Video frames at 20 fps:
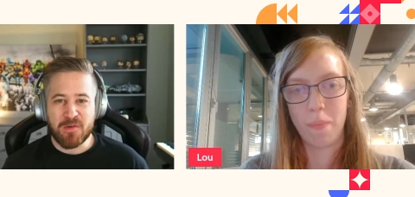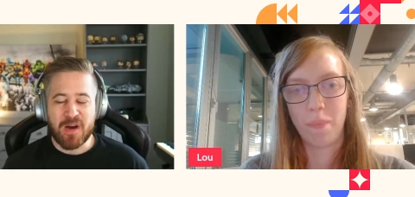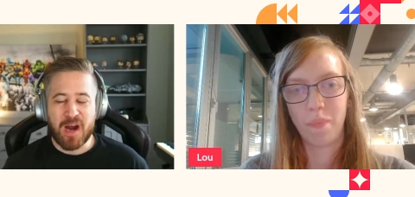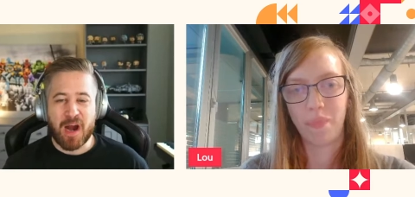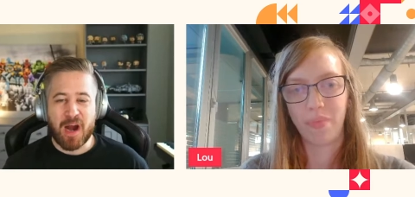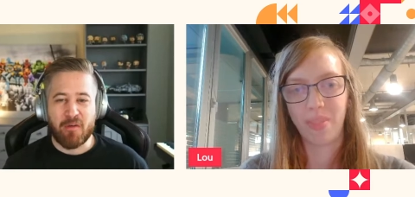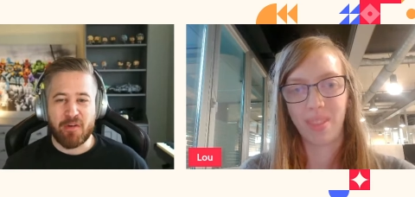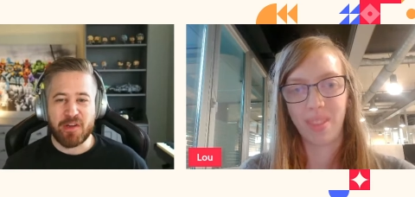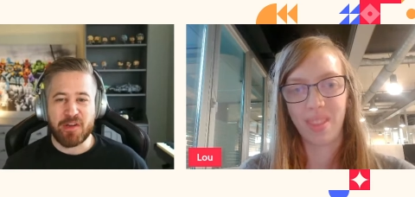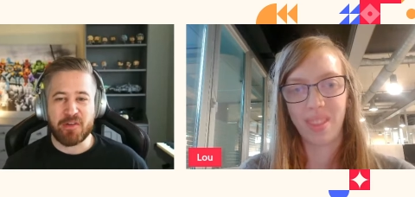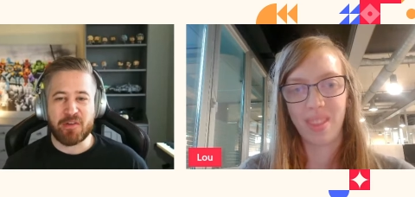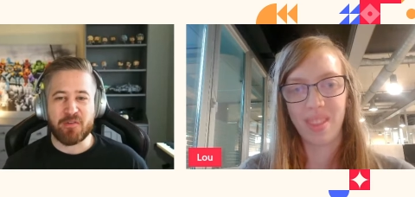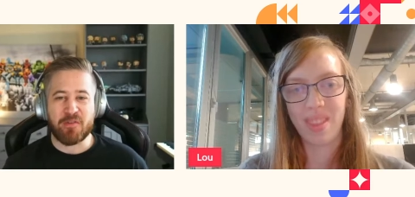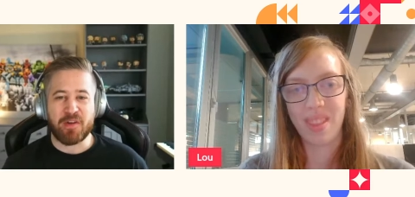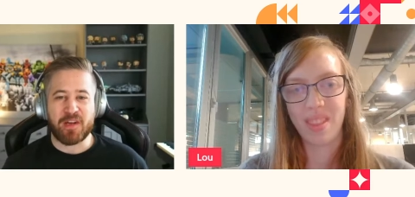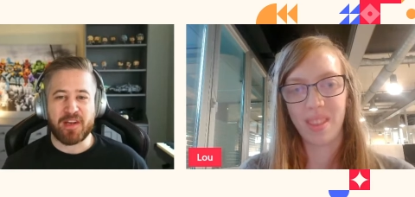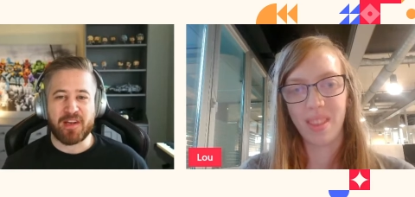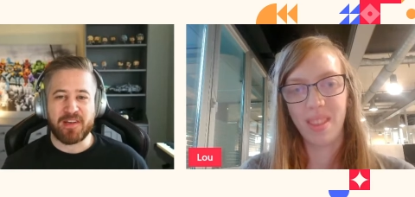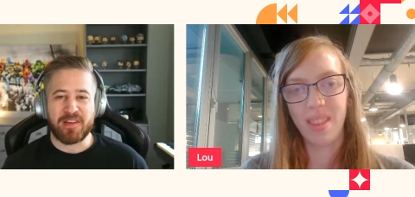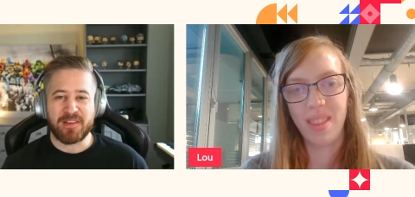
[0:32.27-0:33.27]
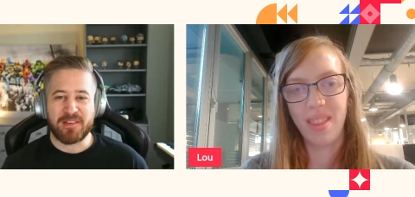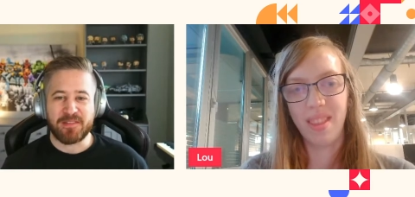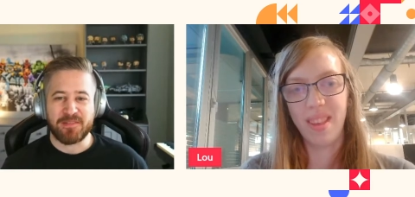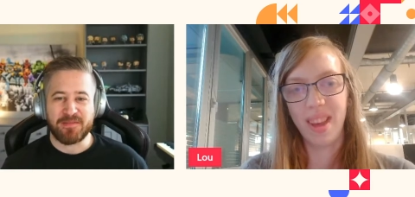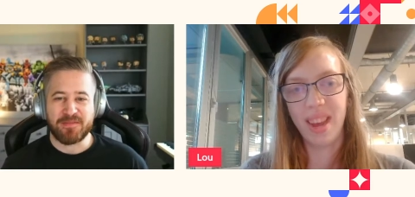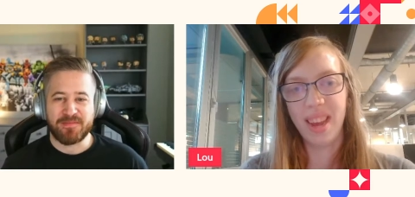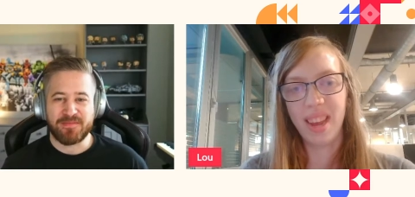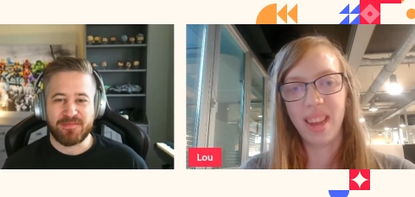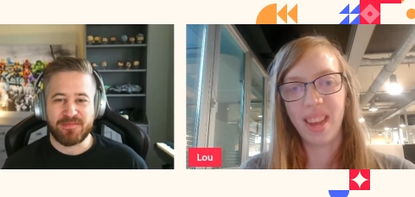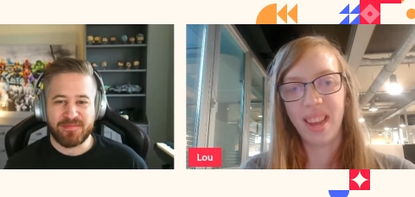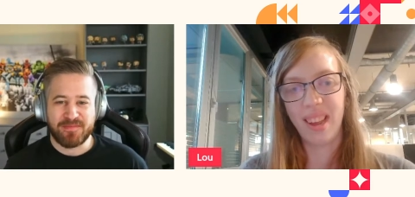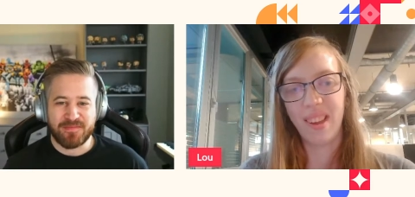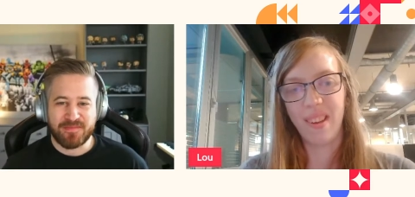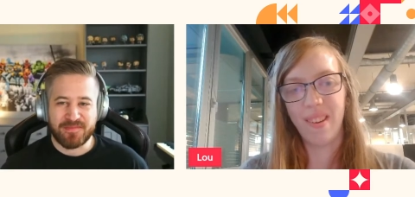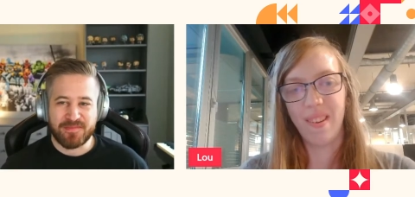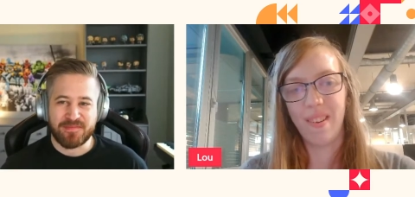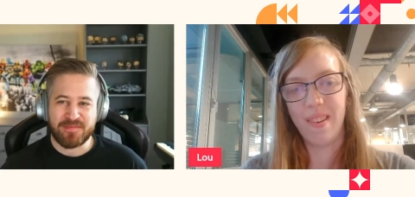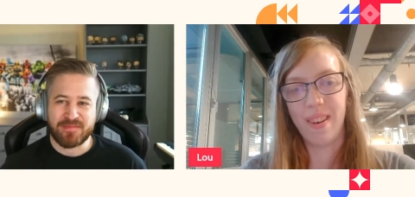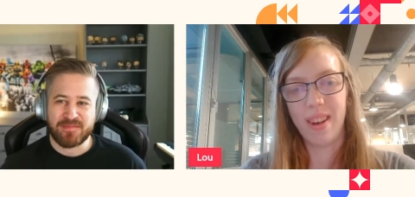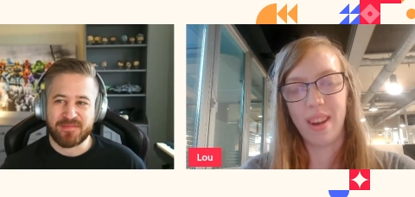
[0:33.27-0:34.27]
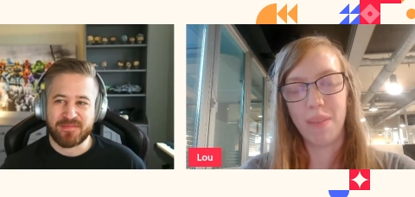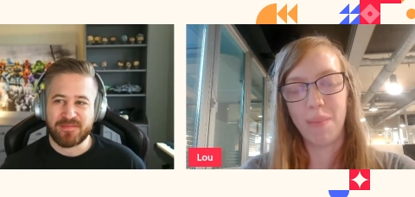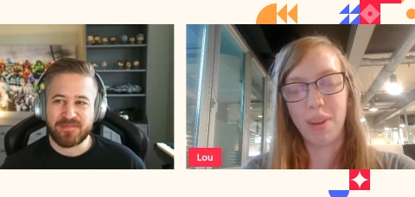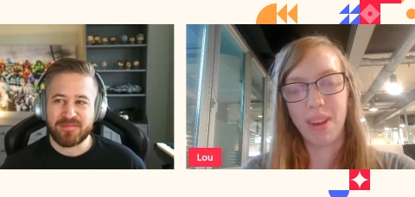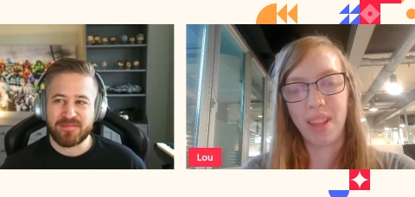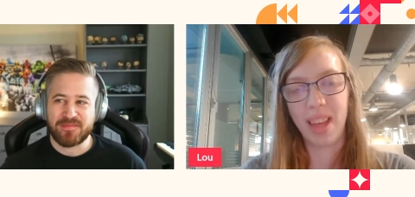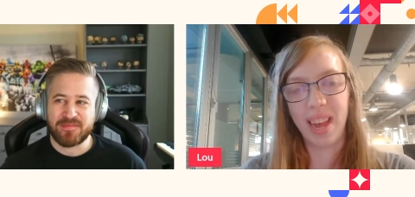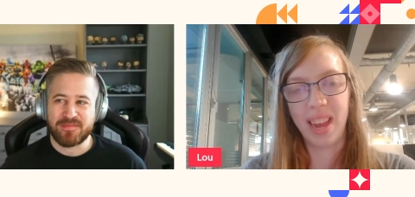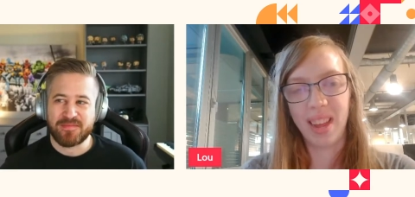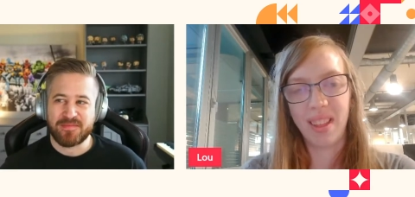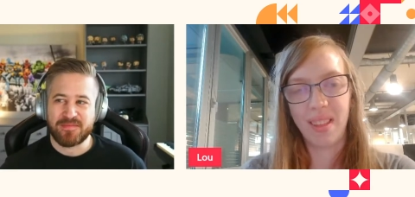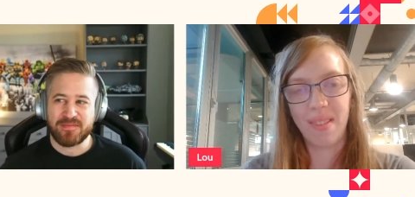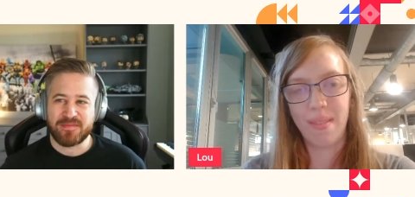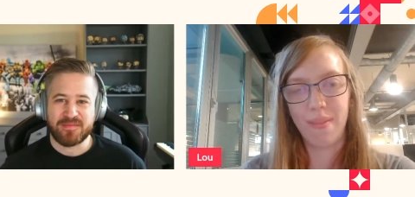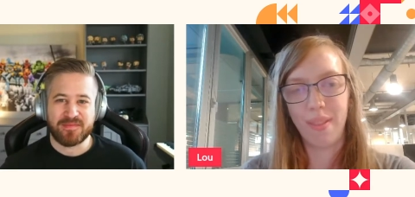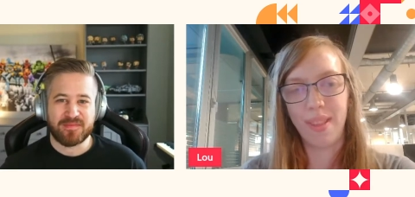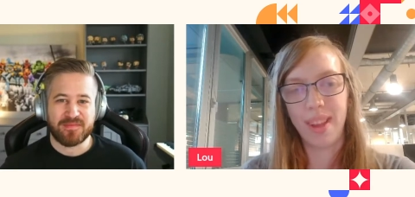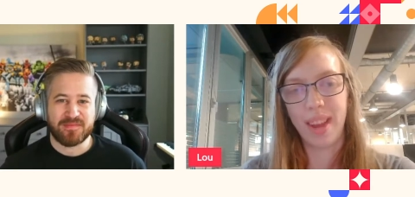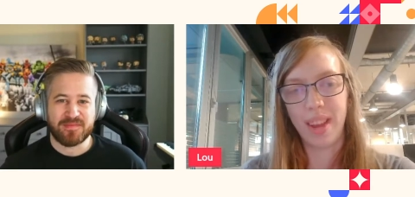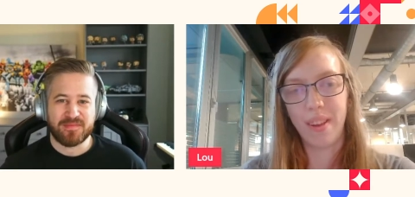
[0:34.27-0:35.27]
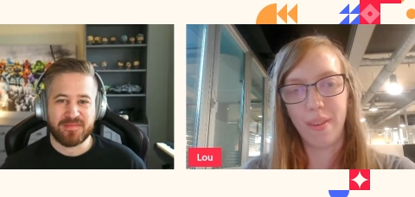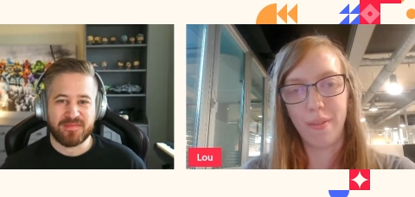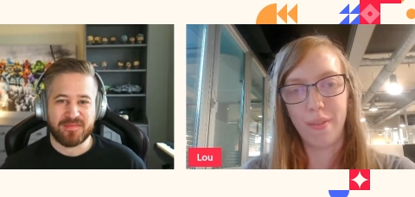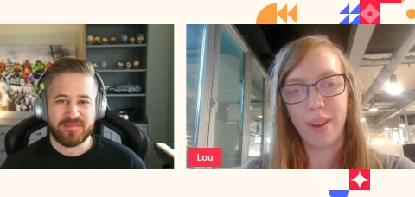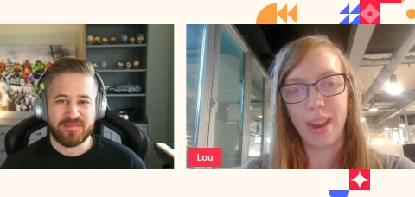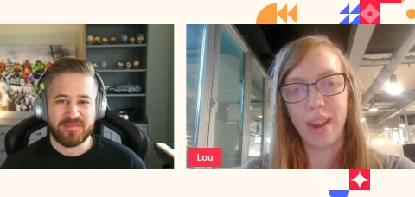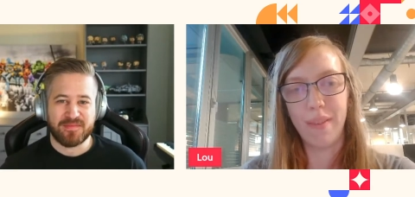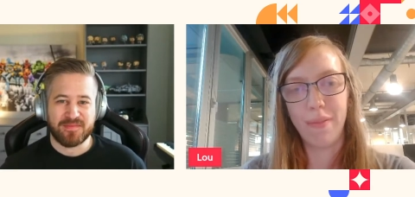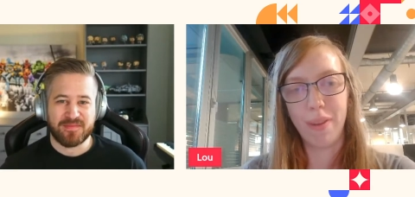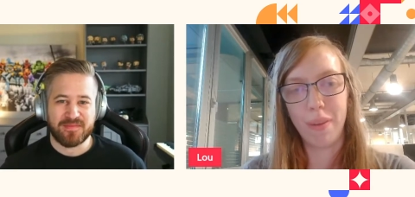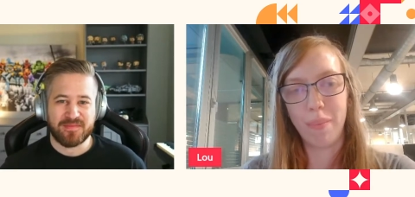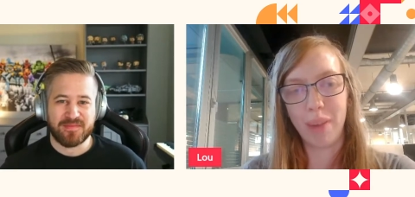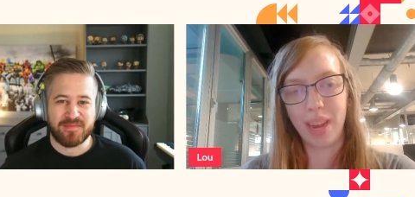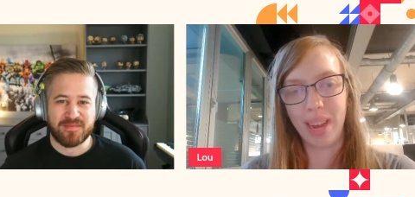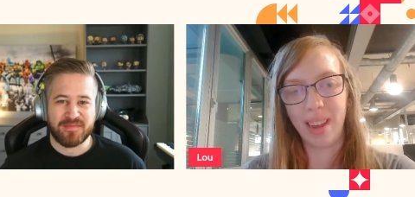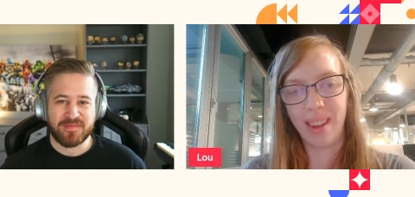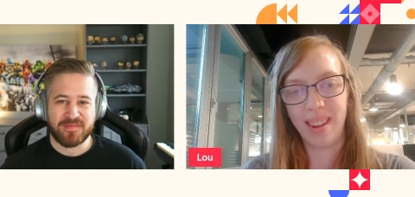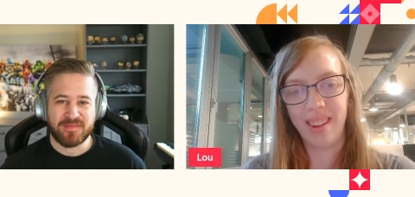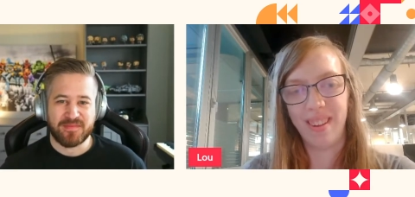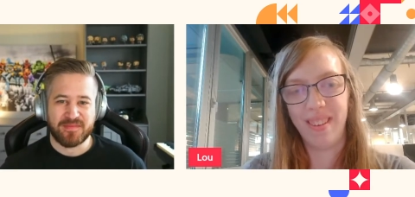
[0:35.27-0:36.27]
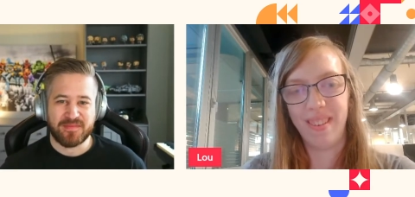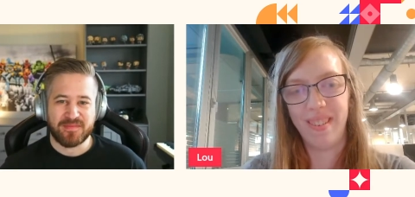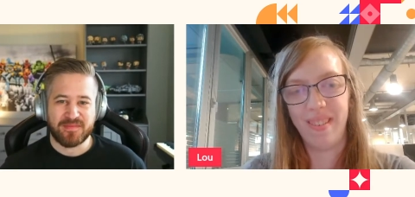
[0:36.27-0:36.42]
Speaker 1: How are you doing?
Speaker 2: Thank you. I'm great. Thank you for having me.